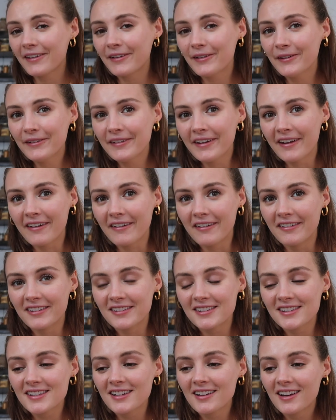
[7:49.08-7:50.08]
Who
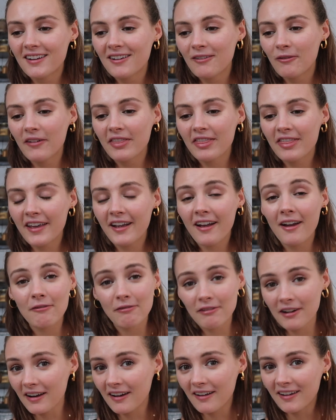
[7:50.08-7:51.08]
knows? One thing
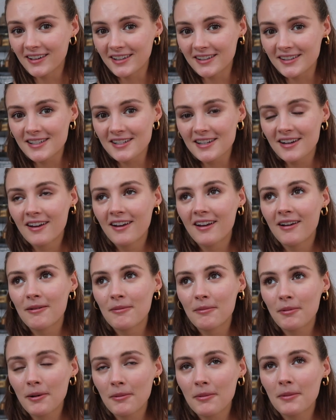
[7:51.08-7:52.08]
I've realised
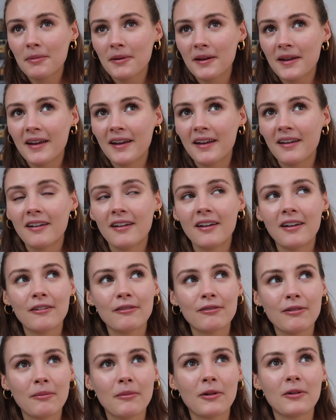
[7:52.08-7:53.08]
probably
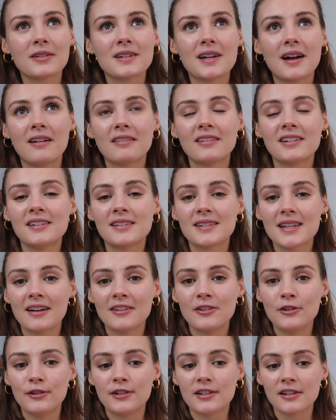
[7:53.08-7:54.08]
from lockdown is
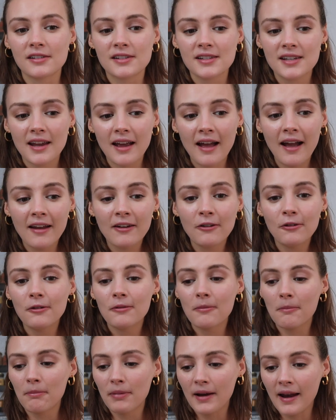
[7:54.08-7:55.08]
that you just
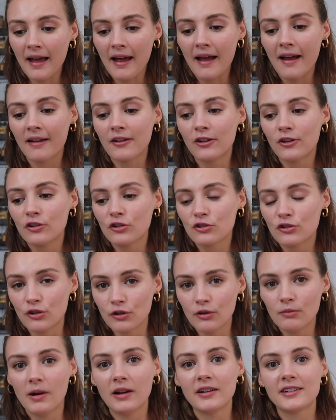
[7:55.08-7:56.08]
cannot plan
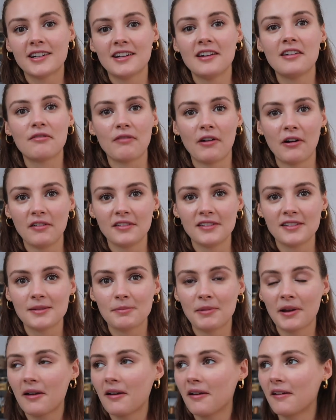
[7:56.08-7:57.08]
too much in advance,
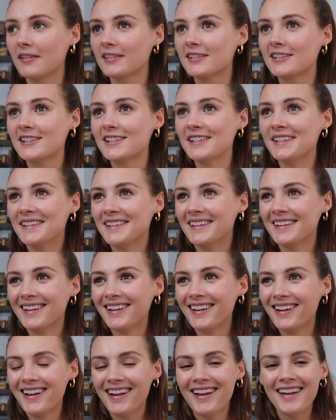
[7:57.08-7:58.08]
because
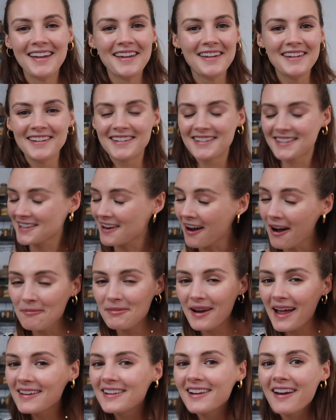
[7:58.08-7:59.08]
you just can't
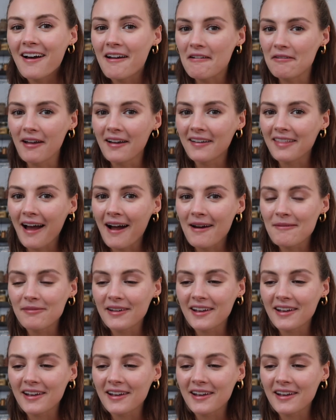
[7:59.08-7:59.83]
plan your life like that,